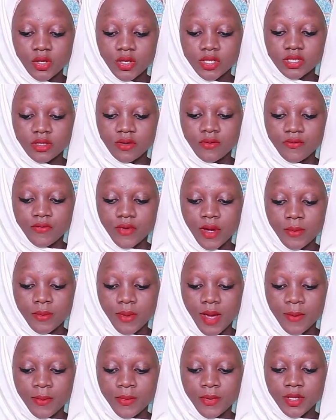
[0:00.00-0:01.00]
Court in 5
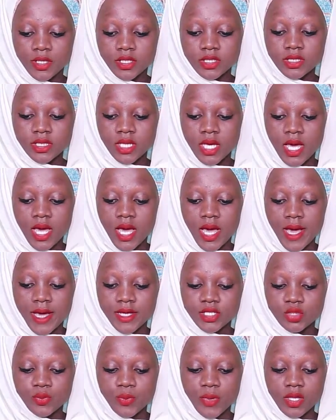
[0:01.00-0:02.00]
appeals
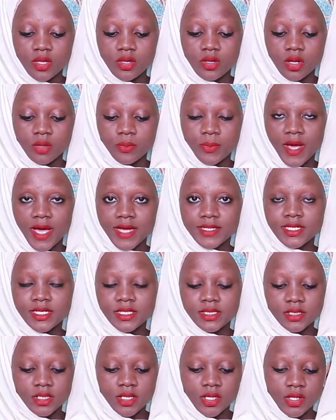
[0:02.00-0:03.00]
has made
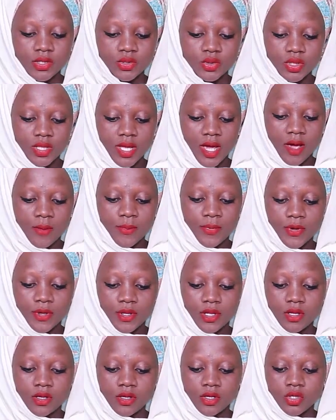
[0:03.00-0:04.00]
non-parties to the
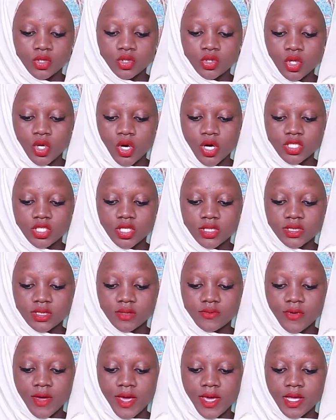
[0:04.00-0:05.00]
appeal to
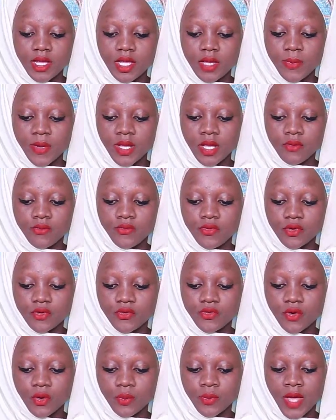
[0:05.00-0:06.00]
unjustifiably benefit
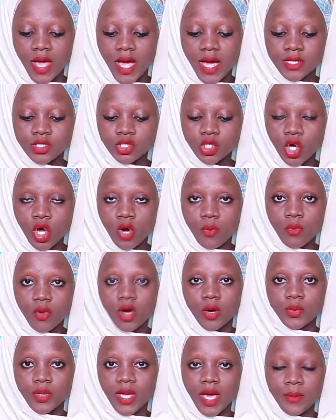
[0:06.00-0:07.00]
from the outcome
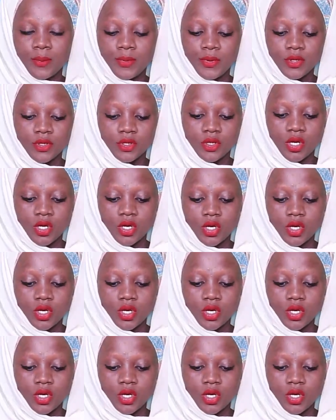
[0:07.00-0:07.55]
of the appeal,